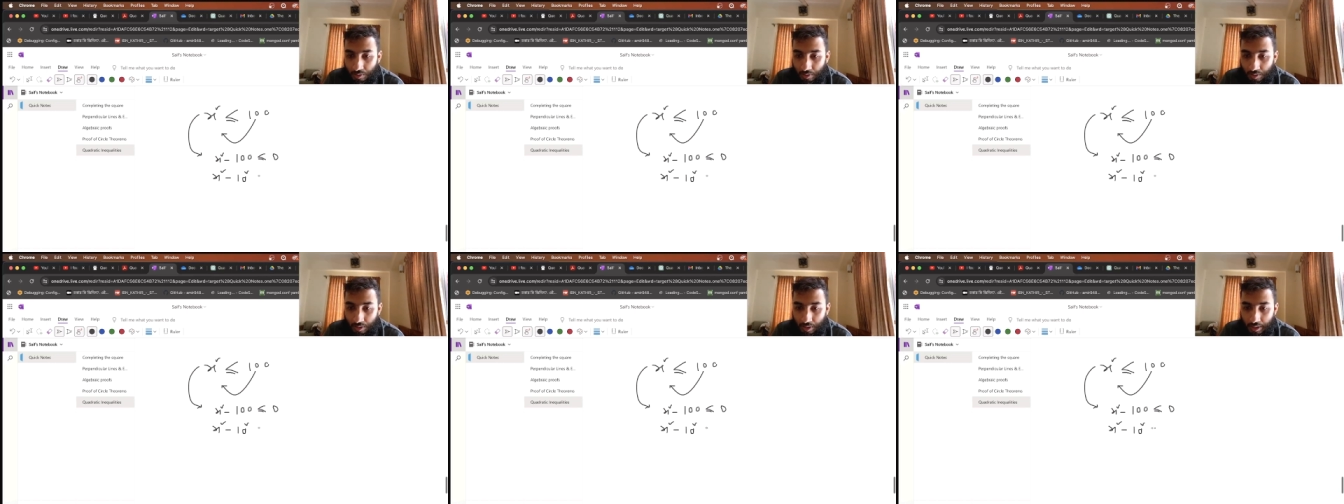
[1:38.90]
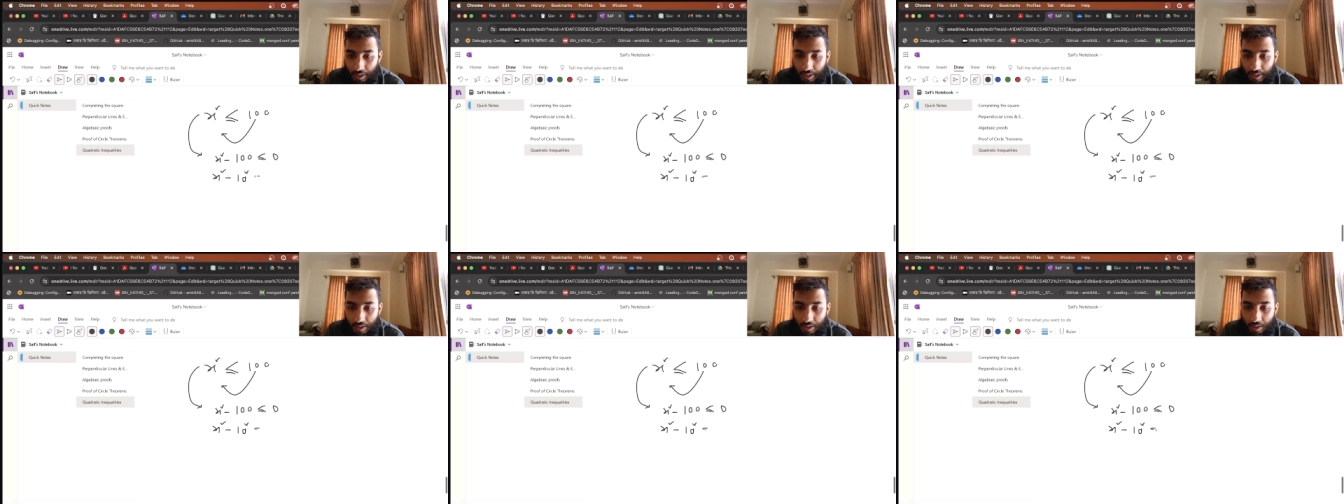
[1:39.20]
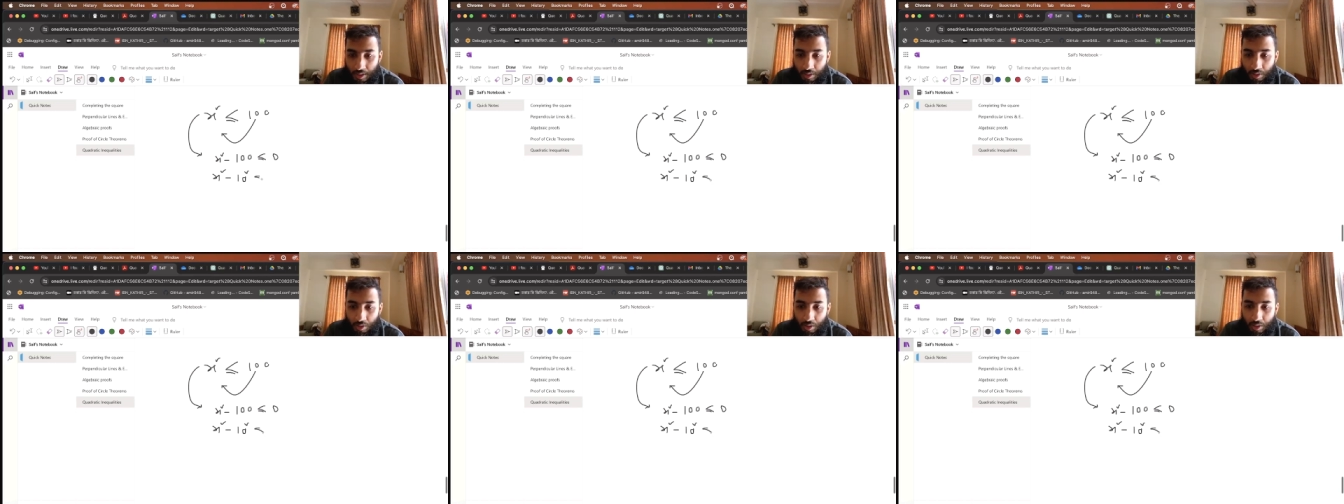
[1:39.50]
less
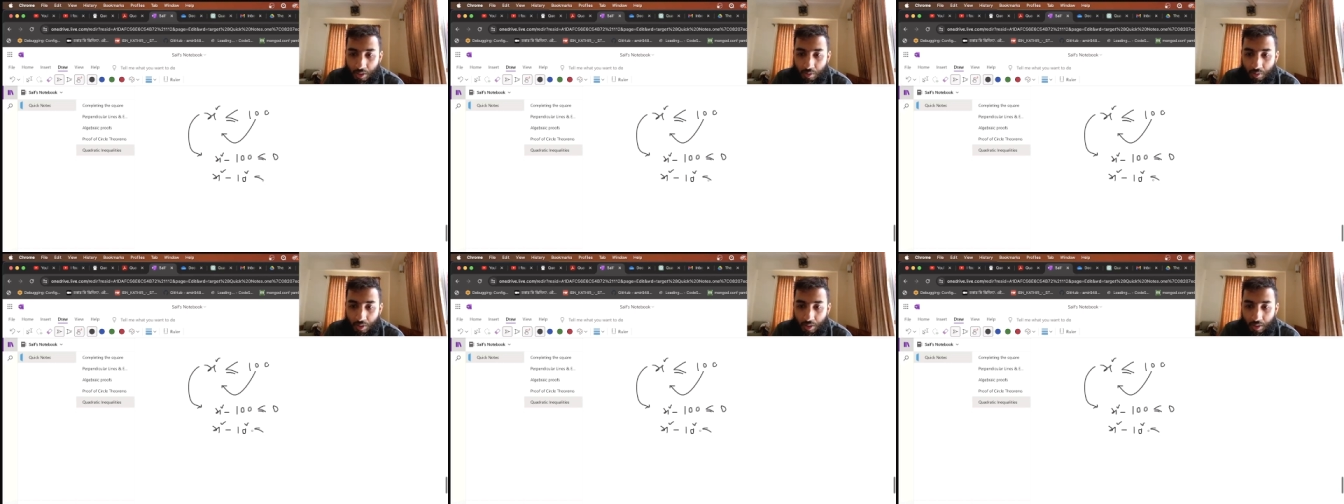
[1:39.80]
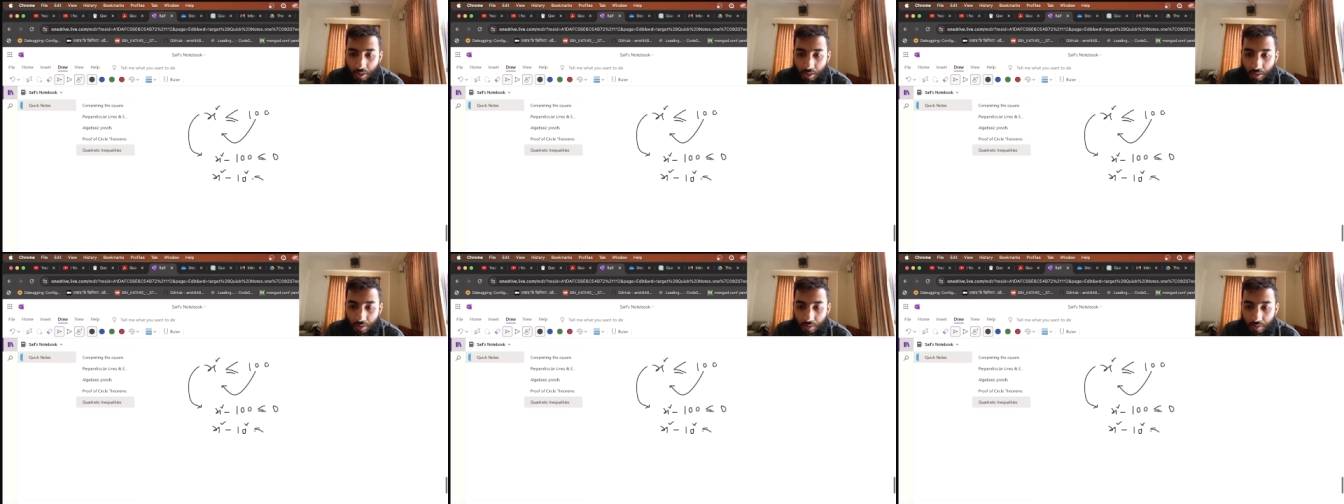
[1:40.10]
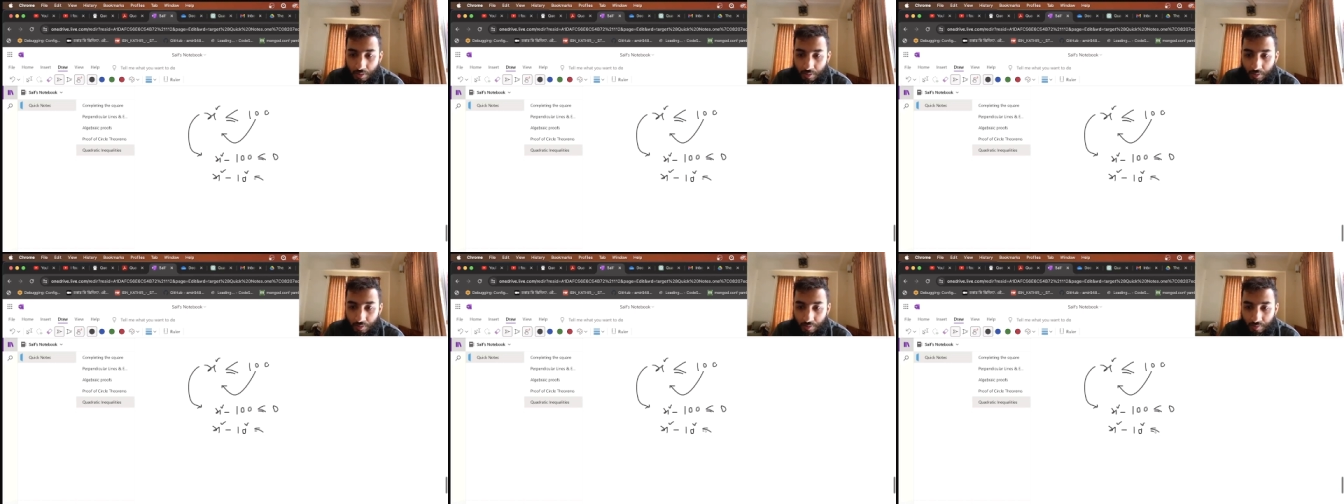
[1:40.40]
than or equal
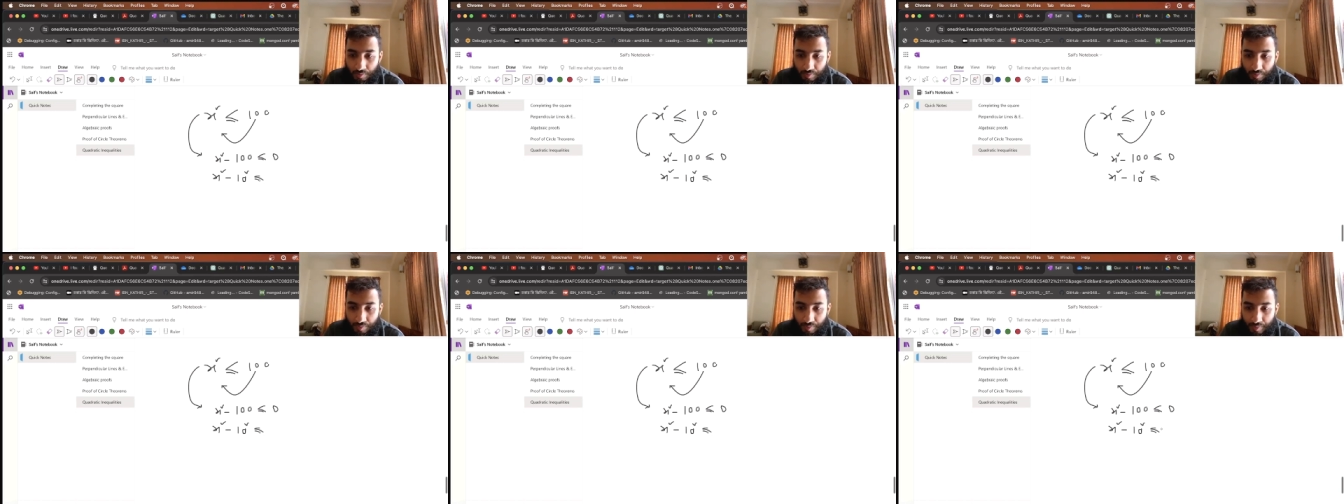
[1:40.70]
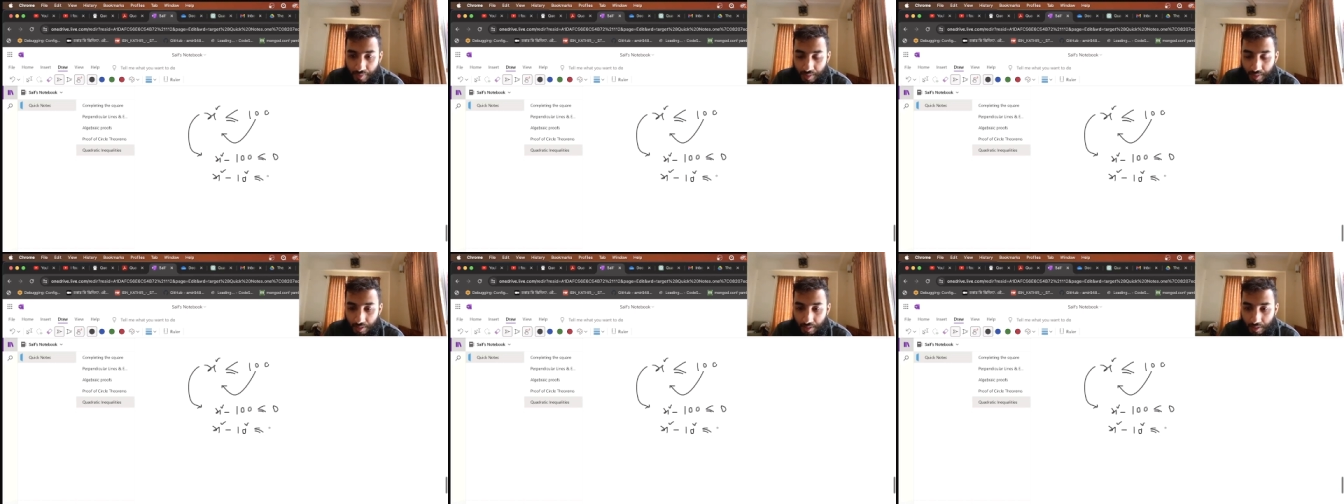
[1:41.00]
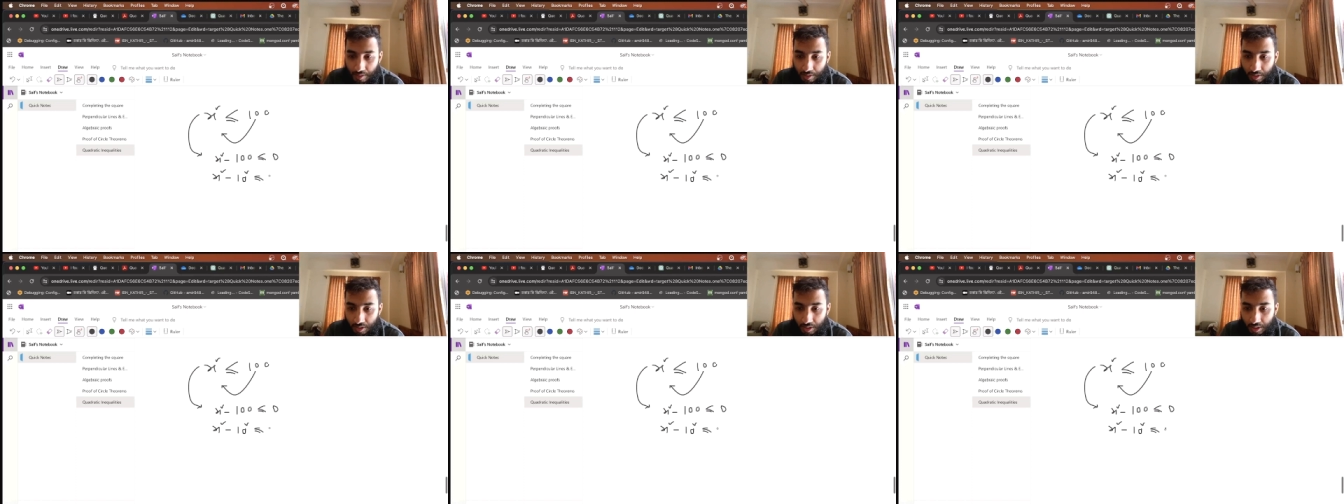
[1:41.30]

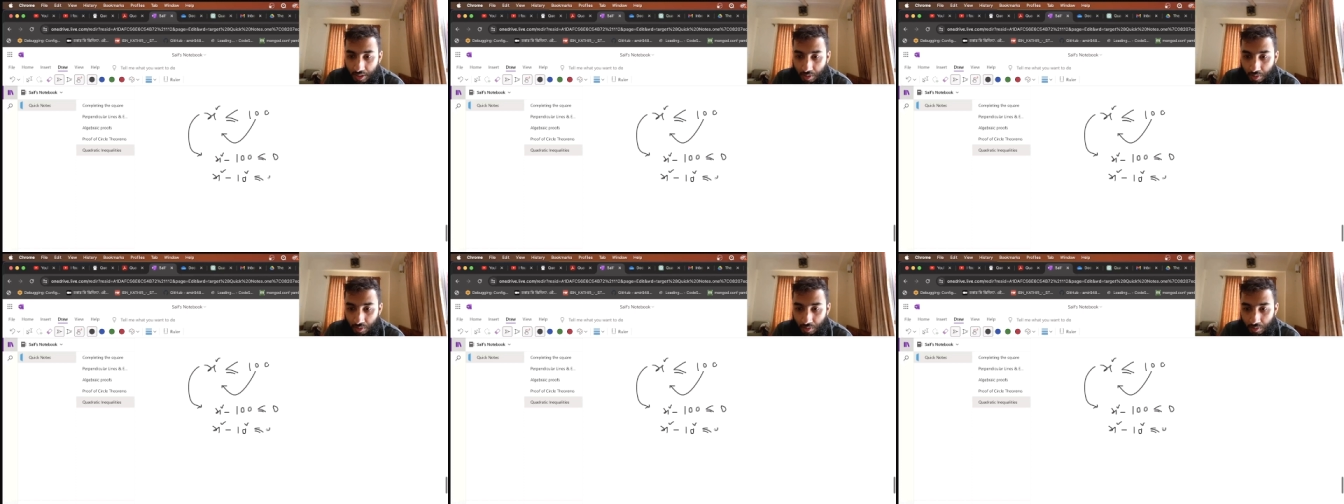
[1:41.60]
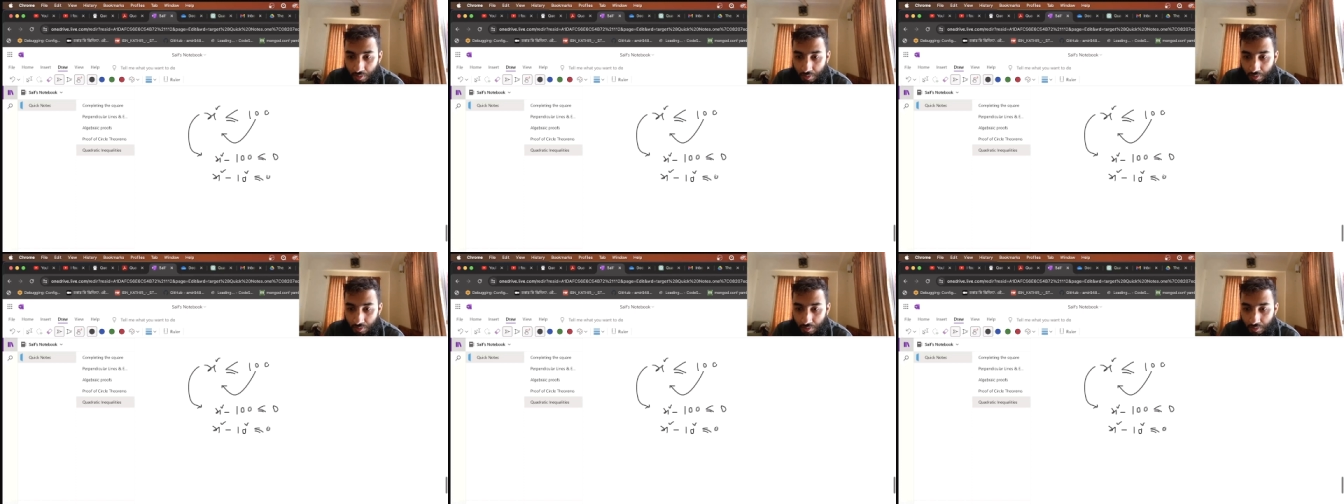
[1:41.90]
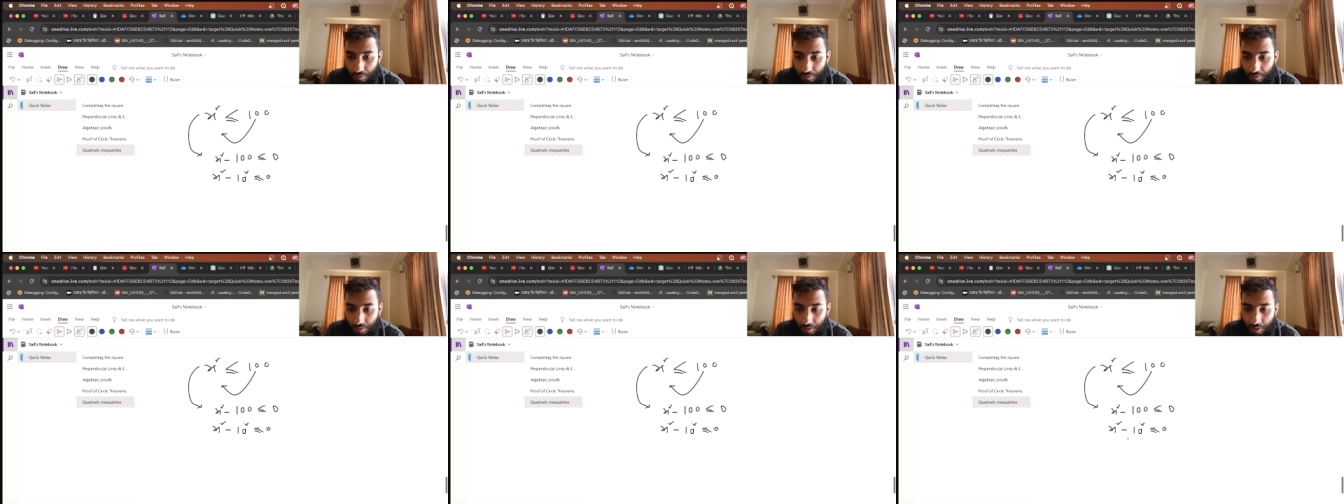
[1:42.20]
0,
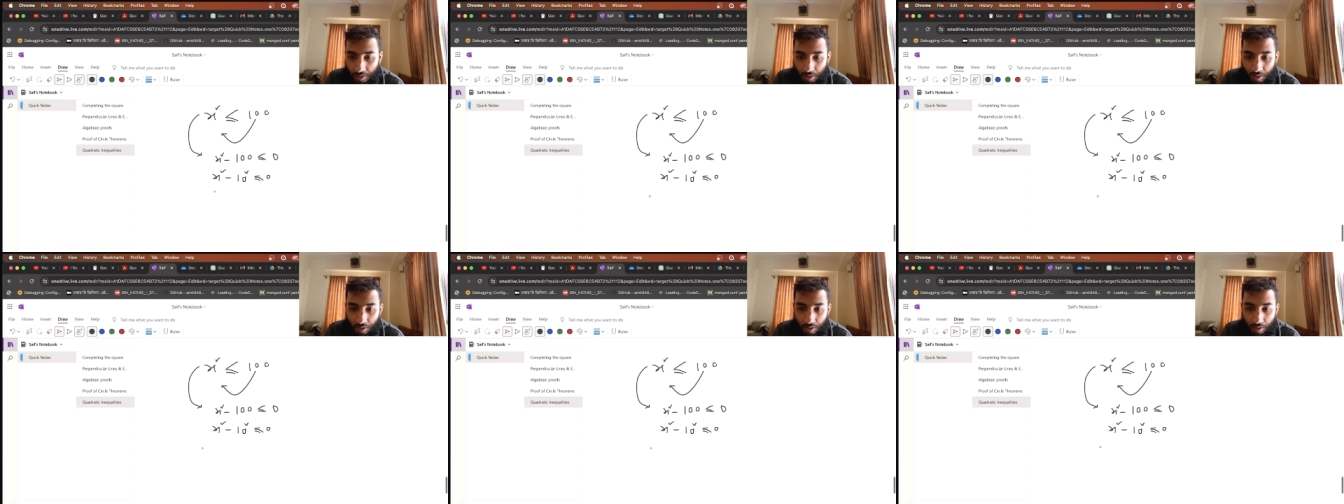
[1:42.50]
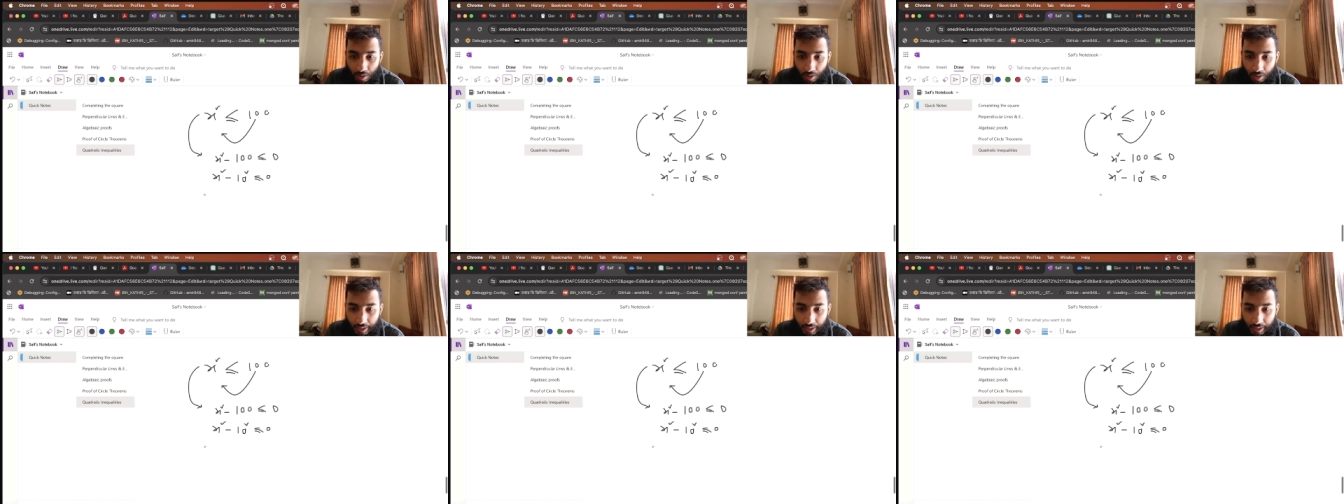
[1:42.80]
or